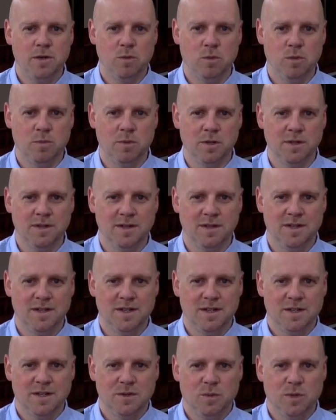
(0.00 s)
woman,
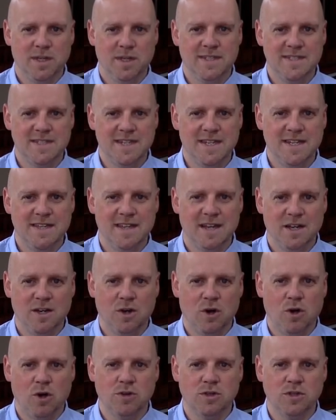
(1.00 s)
we see that
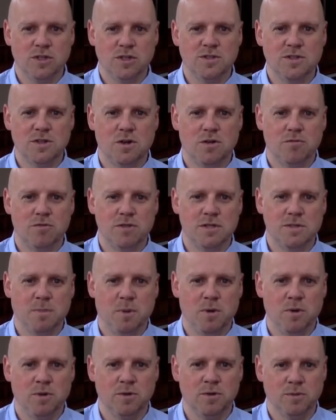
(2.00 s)
God does not
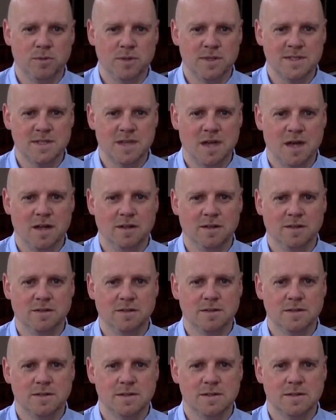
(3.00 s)
respond with
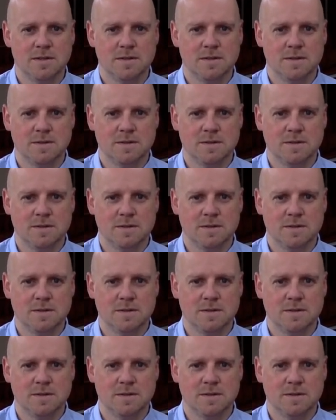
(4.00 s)
silence.